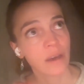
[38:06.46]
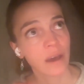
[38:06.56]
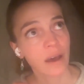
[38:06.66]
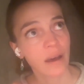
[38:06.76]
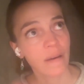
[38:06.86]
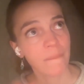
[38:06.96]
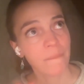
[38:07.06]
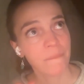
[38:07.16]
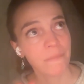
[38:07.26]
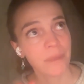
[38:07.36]

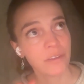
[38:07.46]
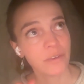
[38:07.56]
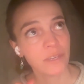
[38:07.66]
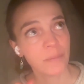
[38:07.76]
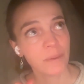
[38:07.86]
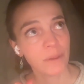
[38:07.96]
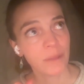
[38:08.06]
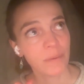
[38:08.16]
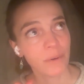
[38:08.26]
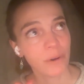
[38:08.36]
as you said, people have
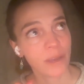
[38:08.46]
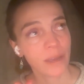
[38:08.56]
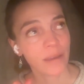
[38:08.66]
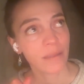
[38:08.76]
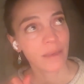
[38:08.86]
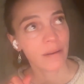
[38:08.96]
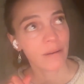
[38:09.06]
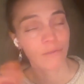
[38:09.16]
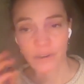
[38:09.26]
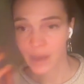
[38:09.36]
been working there
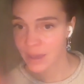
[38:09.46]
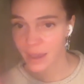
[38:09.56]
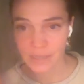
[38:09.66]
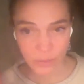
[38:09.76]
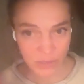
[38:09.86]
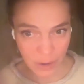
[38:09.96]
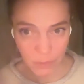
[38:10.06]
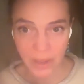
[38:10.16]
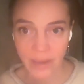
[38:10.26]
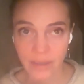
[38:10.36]
for decades. It was their
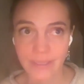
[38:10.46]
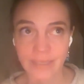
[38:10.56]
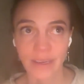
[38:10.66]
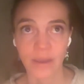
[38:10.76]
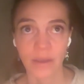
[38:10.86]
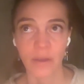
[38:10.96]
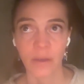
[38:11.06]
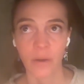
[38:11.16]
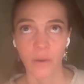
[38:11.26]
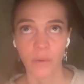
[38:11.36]
place.
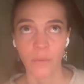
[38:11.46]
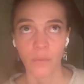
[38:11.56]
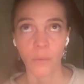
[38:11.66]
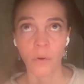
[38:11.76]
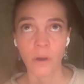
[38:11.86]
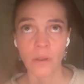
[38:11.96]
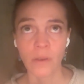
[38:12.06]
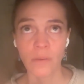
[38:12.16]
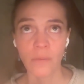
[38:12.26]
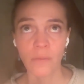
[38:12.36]
What
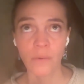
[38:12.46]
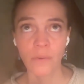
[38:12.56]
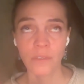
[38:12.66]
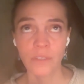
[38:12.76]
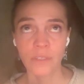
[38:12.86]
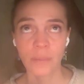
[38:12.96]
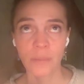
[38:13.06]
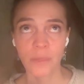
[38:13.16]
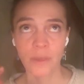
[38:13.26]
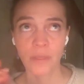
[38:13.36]
was
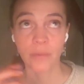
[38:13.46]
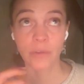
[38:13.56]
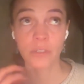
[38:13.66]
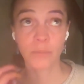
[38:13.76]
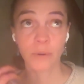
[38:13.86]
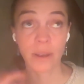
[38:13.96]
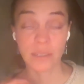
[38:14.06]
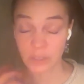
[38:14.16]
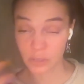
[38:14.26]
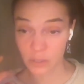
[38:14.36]
something that was
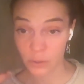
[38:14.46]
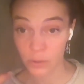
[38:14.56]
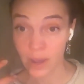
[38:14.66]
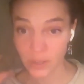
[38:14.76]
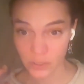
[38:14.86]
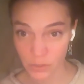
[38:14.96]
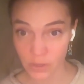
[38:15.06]
surprising to you guys or to